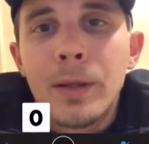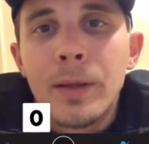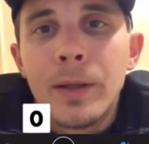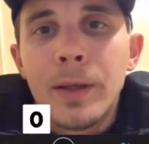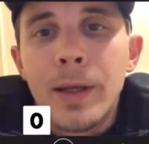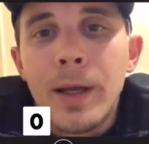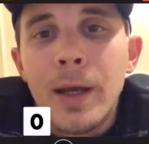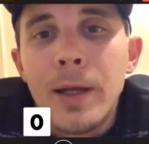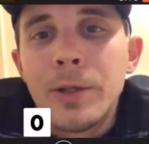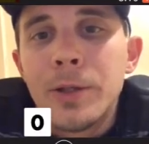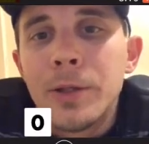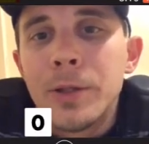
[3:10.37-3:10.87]

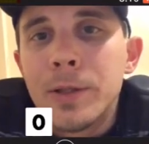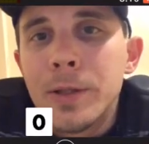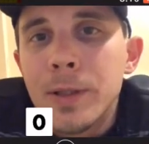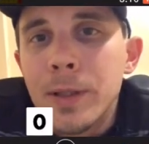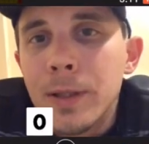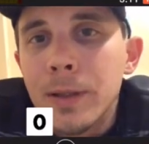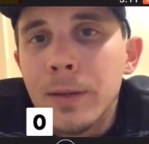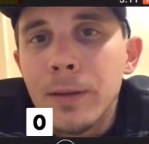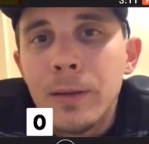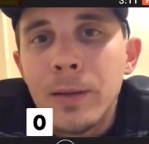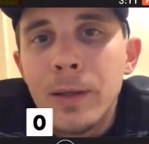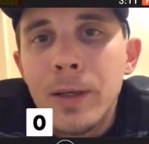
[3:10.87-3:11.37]
like I just
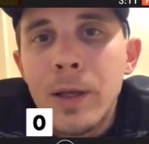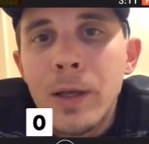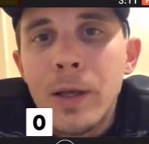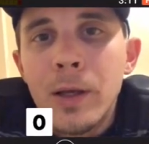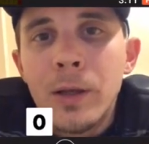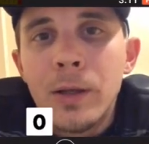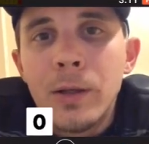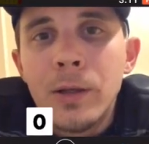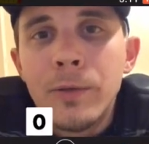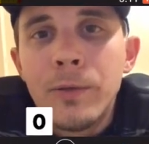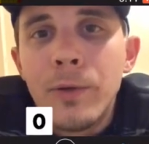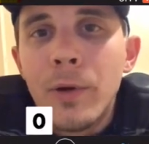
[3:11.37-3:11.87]
did,
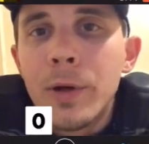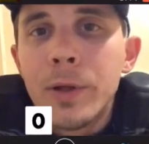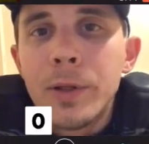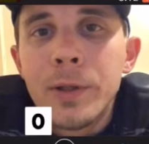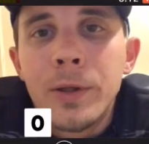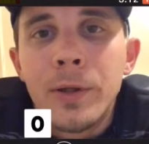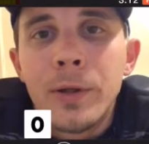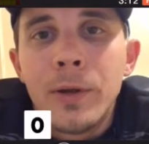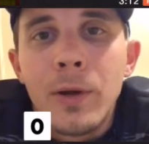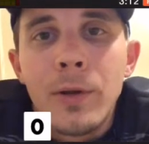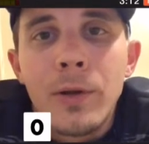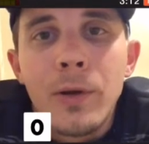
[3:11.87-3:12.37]
you've already
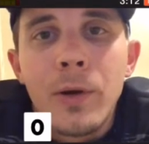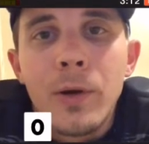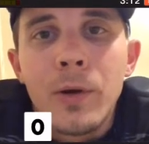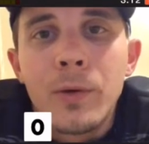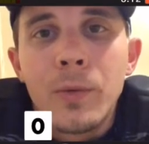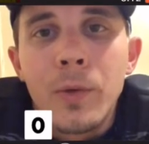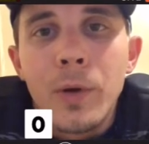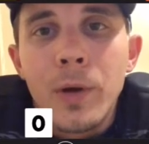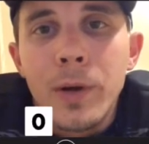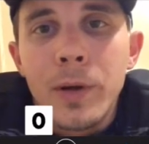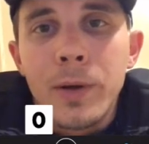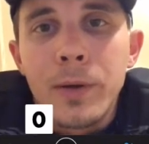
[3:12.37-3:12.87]
done all the
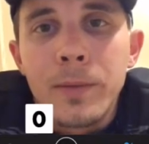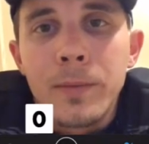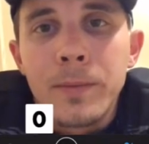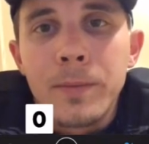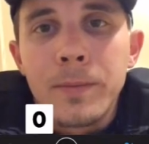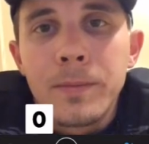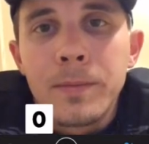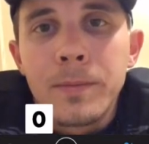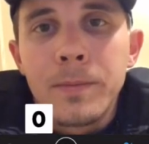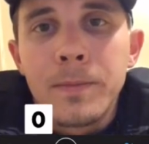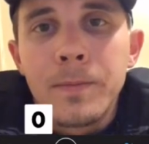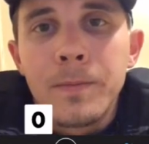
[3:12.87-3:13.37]
hard work,
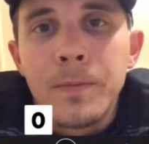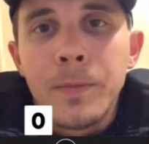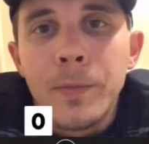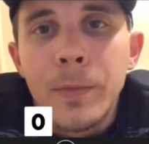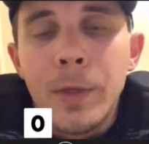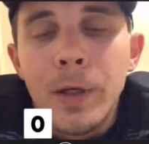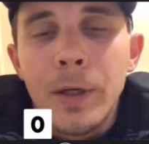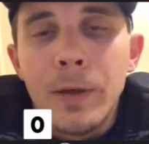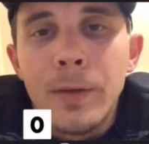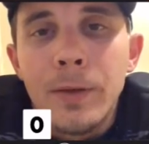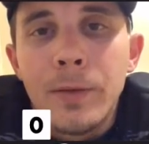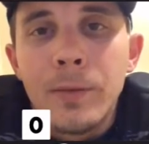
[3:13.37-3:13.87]

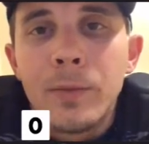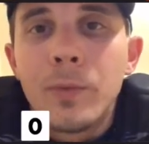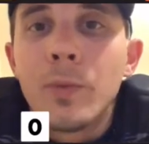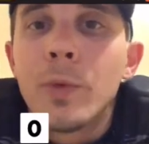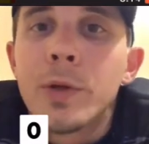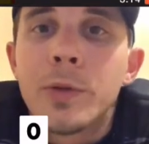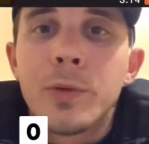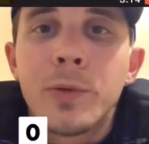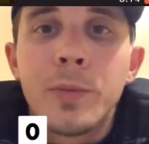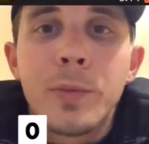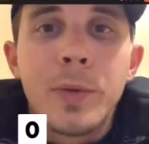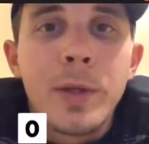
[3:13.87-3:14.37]

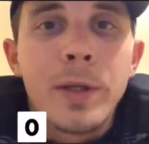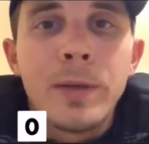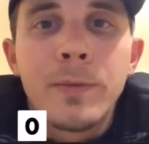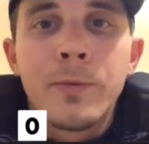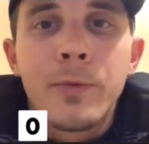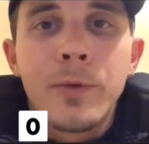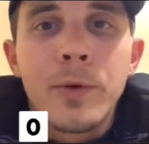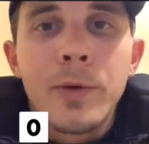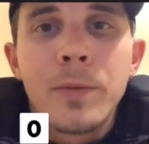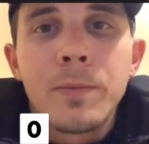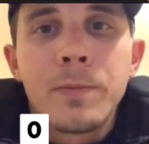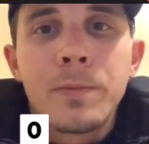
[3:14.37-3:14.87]
which would be
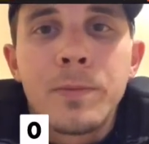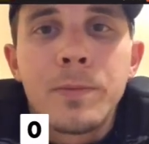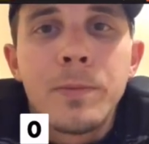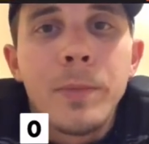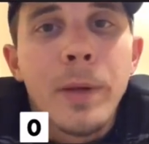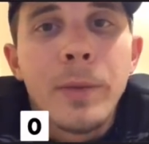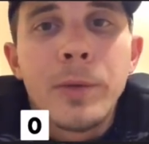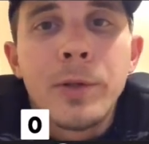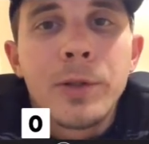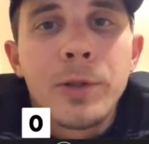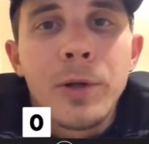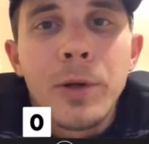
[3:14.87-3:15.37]
for
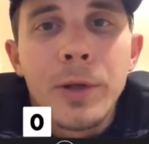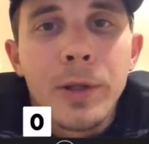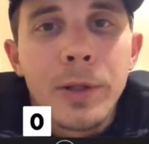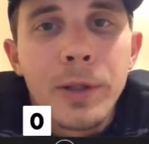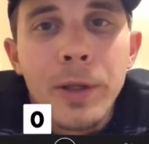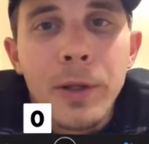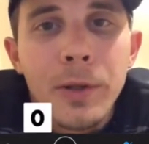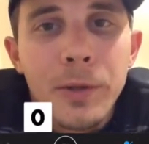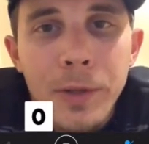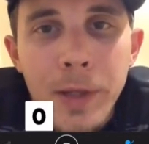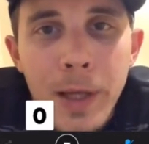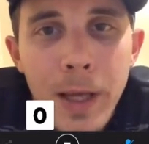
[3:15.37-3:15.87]
maybe starting
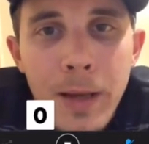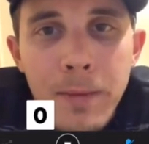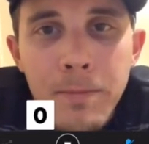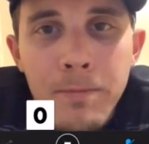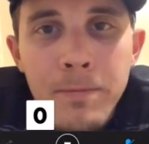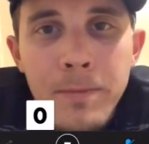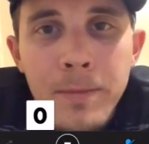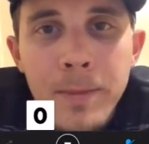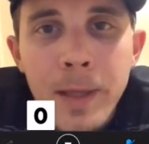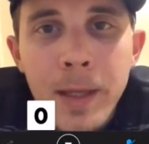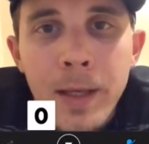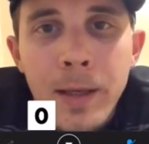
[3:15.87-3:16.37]
another game.
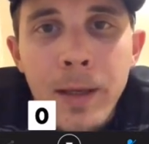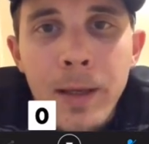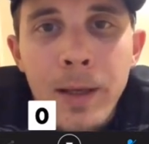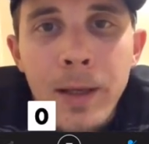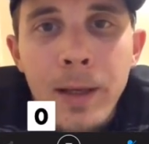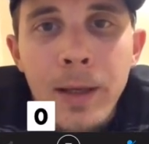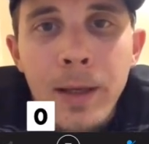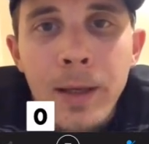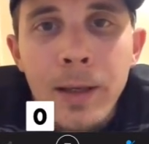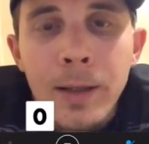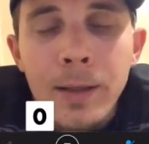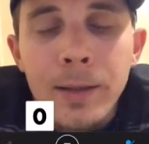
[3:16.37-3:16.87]

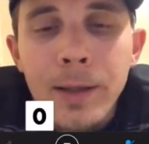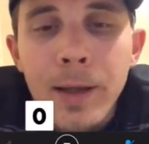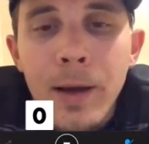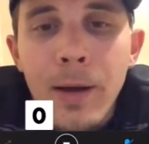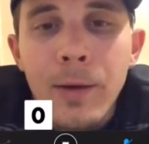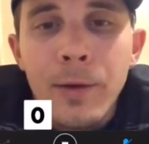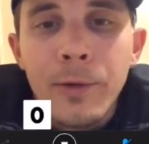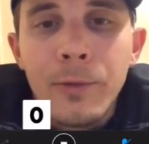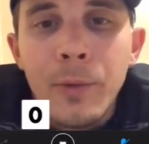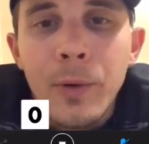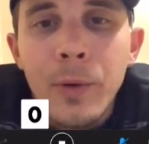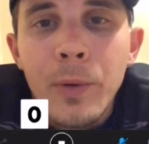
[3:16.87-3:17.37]

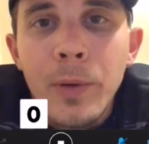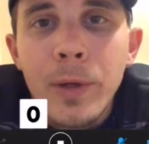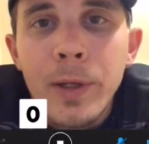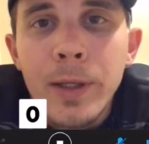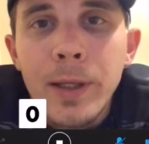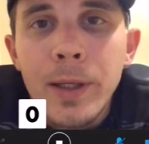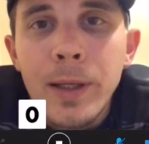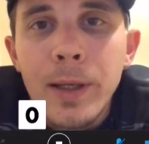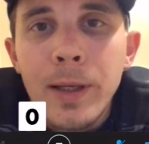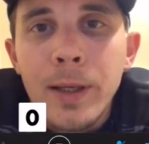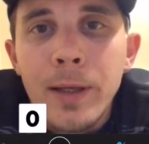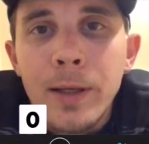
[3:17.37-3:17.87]
Now, if we want
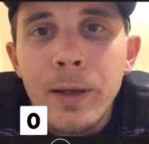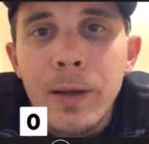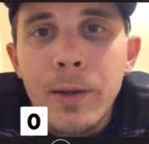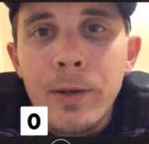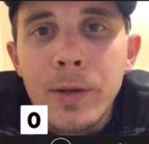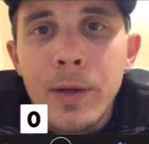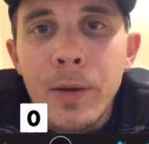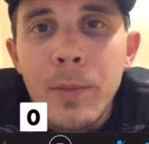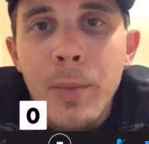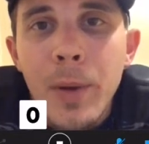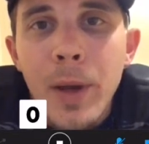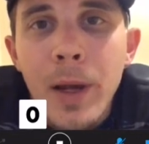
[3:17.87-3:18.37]
to get
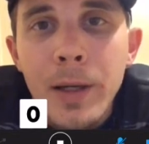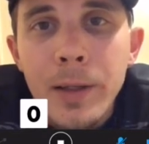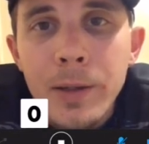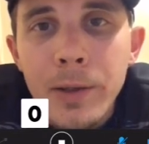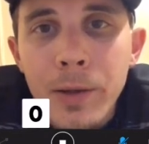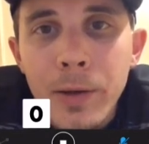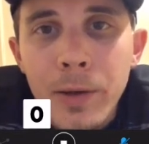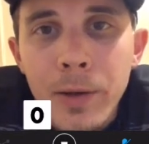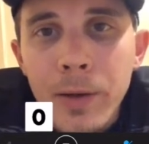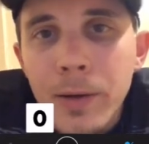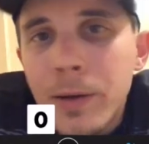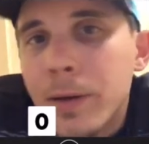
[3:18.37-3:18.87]
another
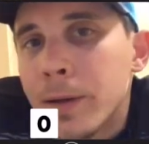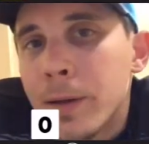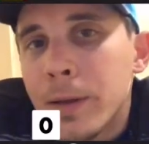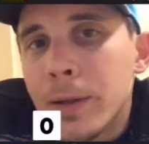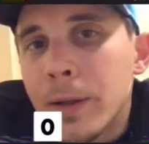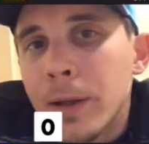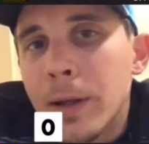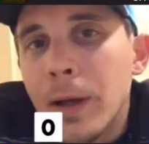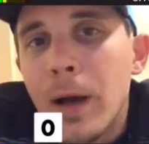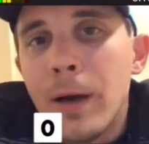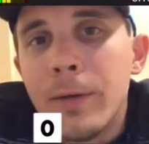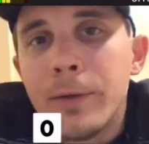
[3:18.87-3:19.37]
competitor,
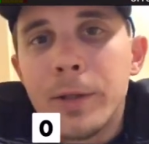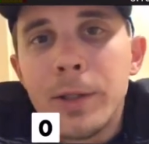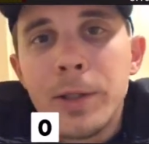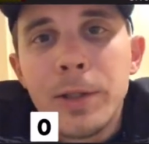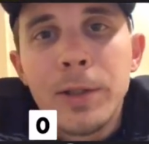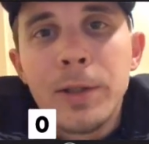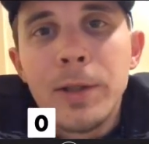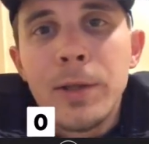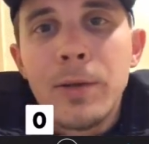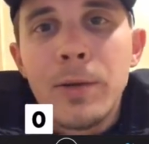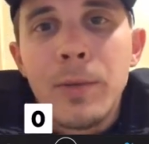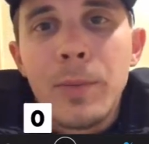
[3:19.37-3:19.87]

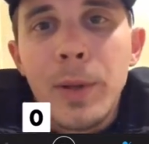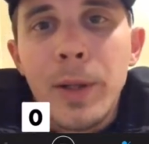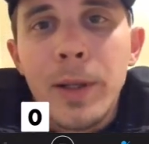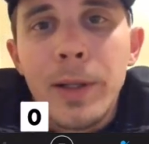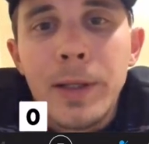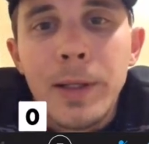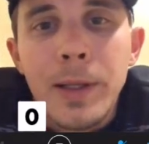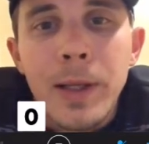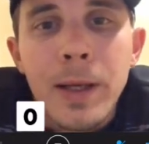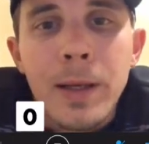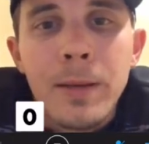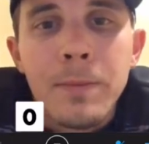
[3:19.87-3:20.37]
obviously you're
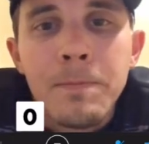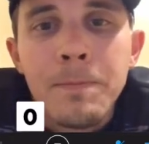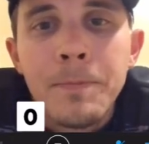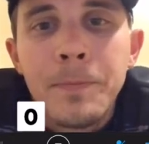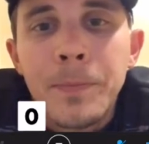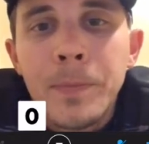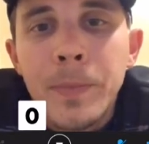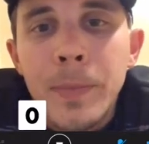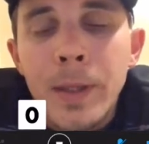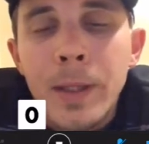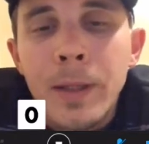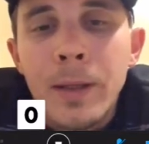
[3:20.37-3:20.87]
playing a game,
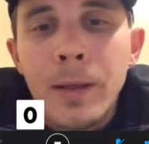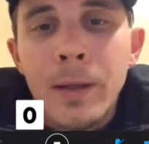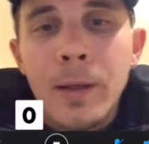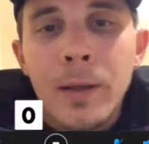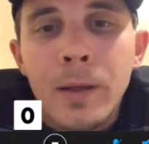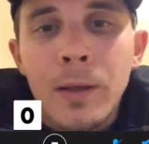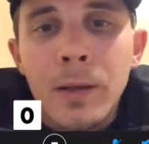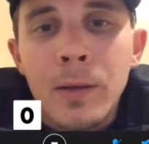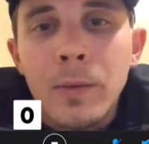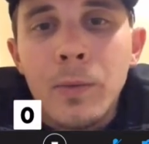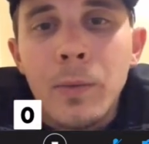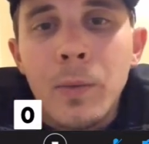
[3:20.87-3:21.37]

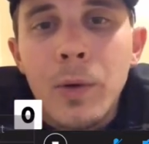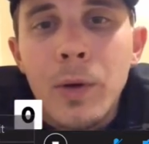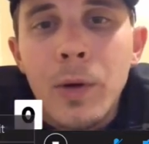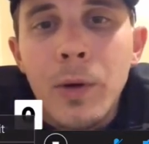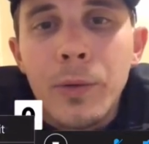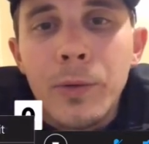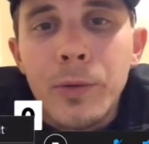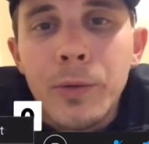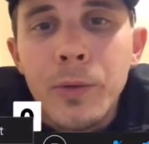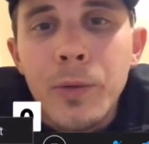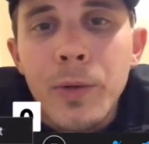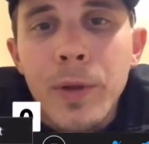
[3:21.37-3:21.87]
we'll
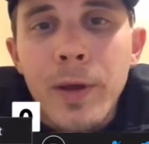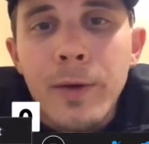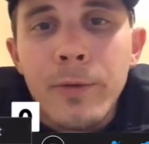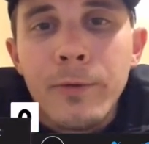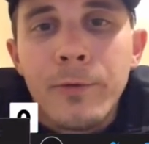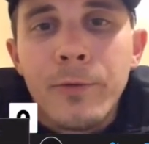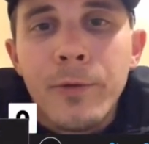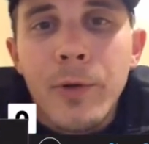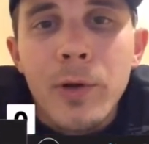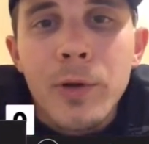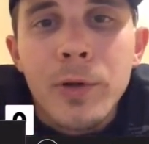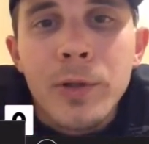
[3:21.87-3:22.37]
go through that
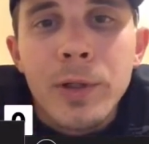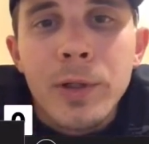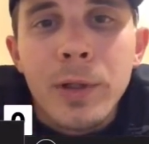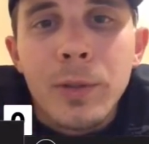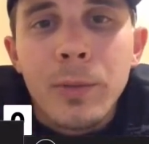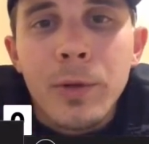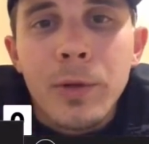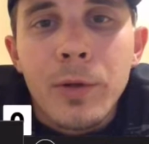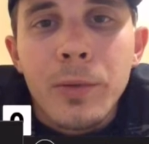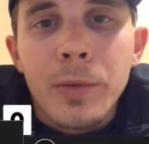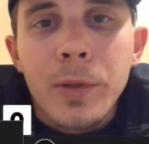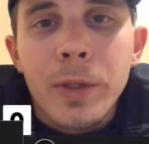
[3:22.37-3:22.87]
first
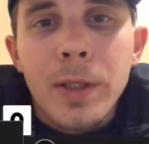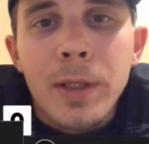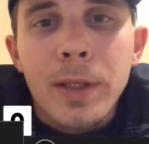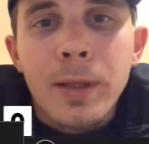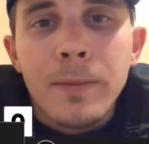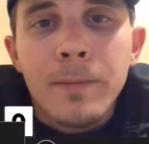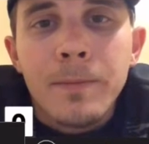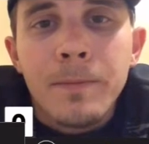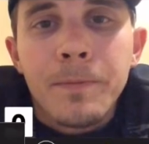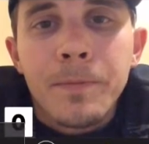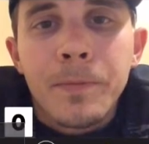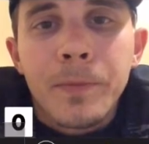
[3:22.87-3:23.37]
number that we
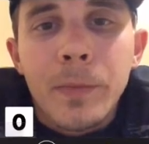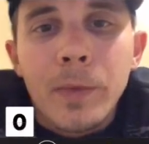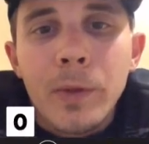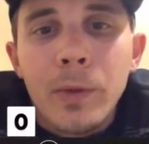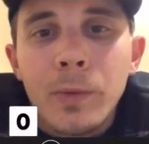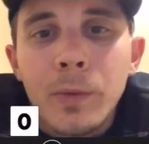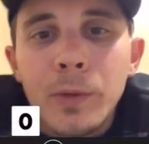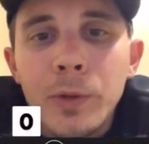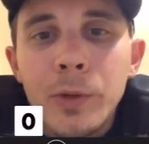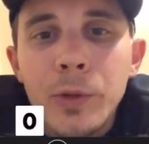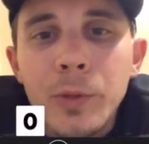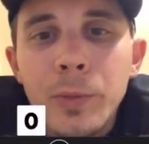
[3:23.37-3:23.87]
did,
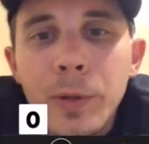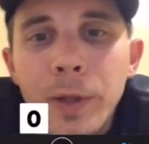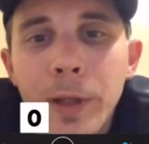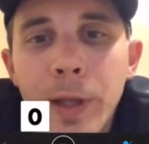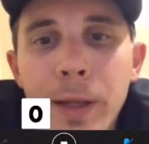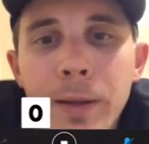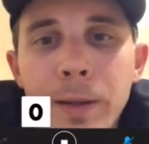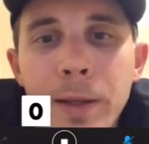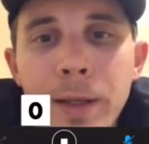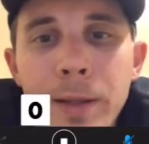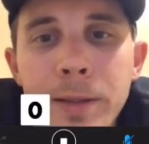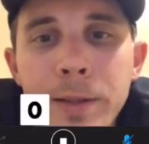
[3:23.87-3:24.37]
we'll
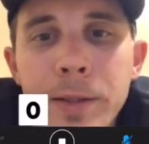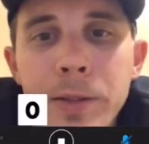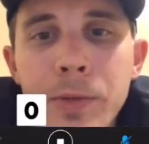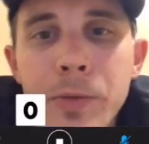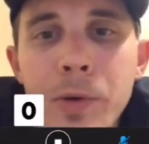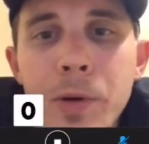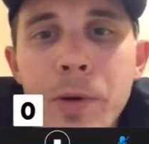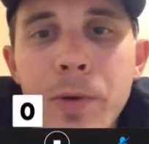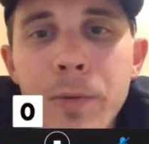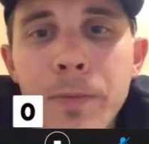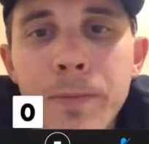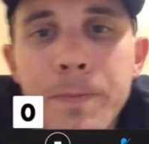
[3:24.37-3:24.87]
duplicate that
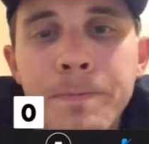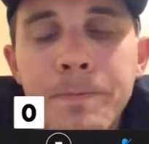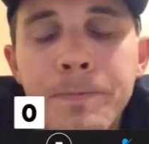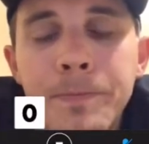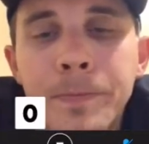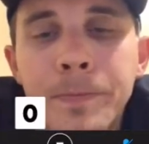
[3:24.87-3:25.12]
0.